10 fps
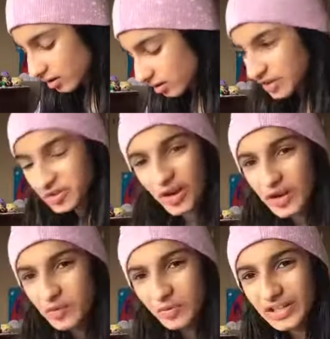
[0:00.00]
and
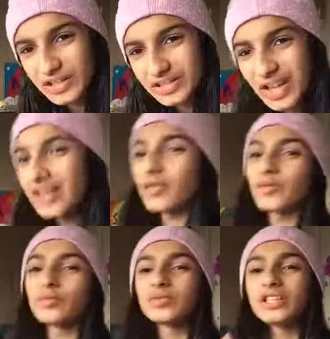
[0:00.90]
grain wheat. I don't
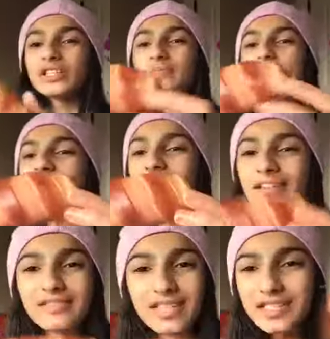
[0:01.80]
know.
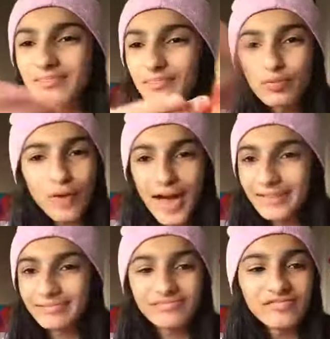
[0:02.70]
This
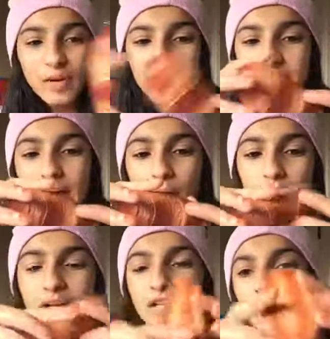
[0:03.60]
bread from Chawa. Here's